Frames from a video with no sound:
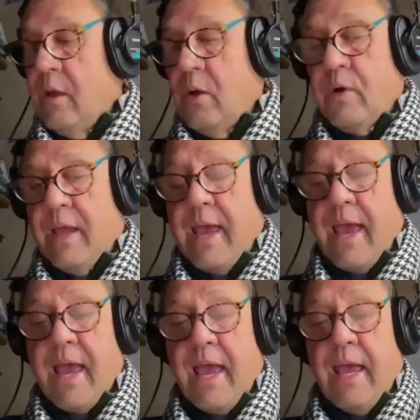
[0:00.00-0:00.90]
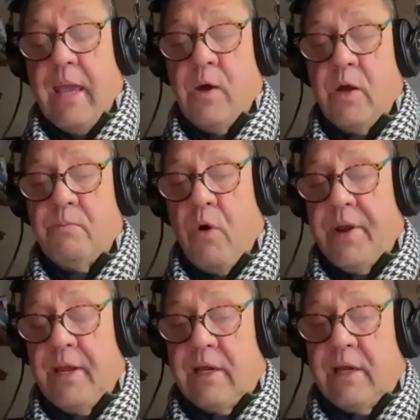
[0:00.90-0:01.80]
Okay, good
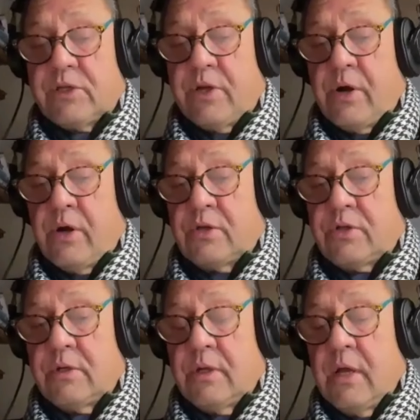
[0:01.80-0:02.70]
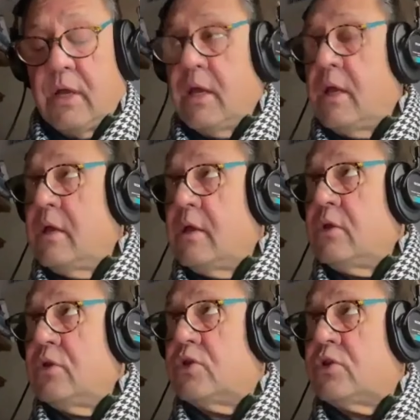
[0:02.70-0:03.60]
morning, listeners.
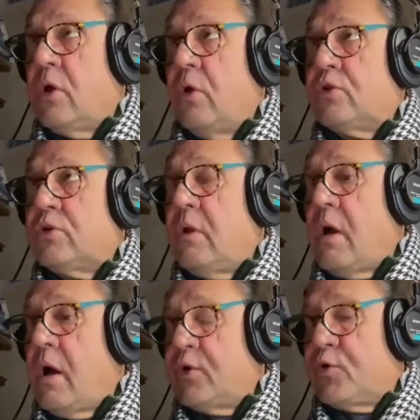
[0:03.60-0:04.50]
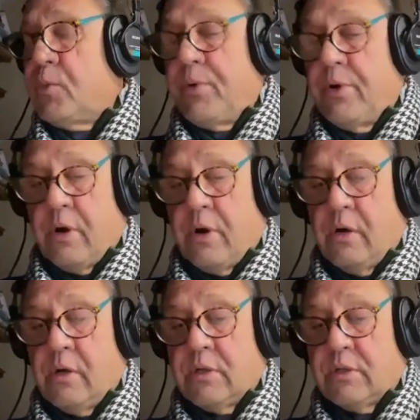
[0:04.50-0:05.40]
Social
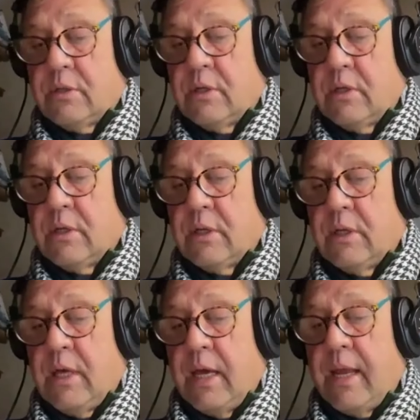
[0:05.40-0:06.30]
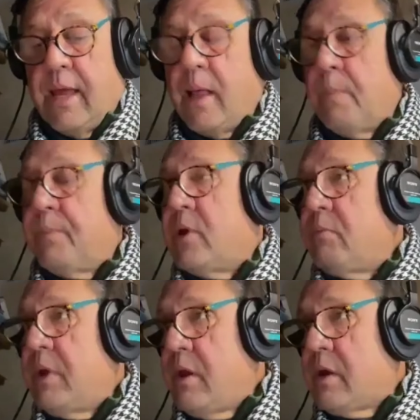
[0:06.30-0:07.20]
entrepreneurs can help
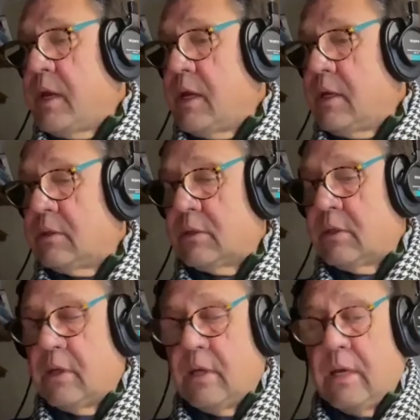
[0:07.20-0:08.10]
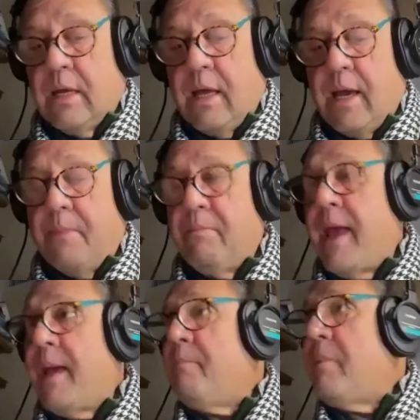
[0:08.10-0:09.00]
communities and
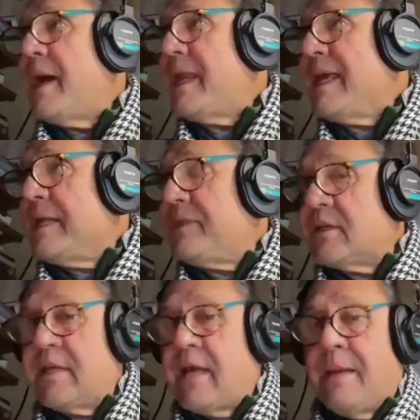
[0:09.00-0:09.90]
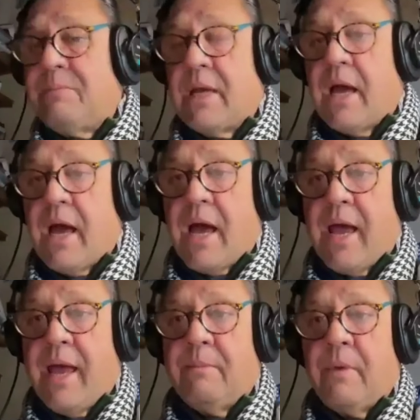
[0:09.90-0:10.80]
make money at the same
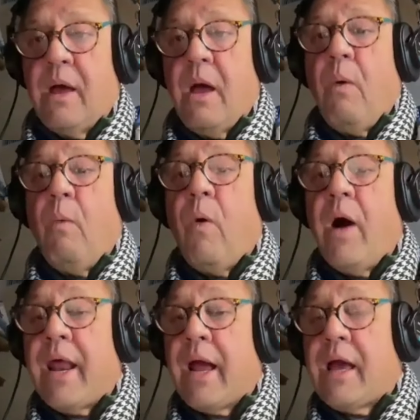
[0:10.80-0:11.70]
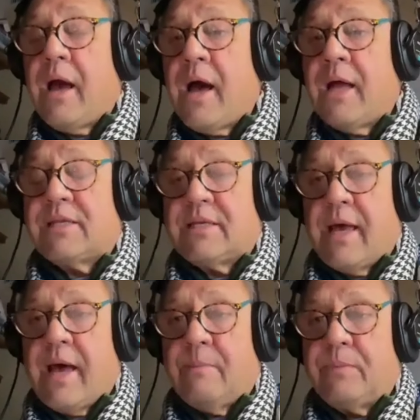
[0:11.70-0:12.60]
time. What a
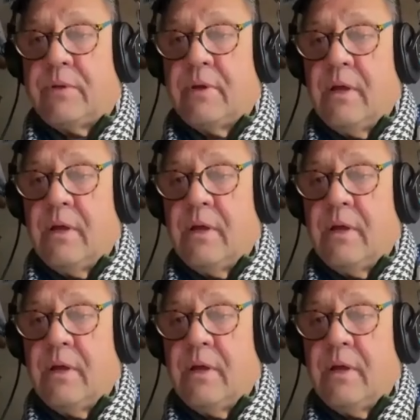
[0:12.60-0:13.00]
concept!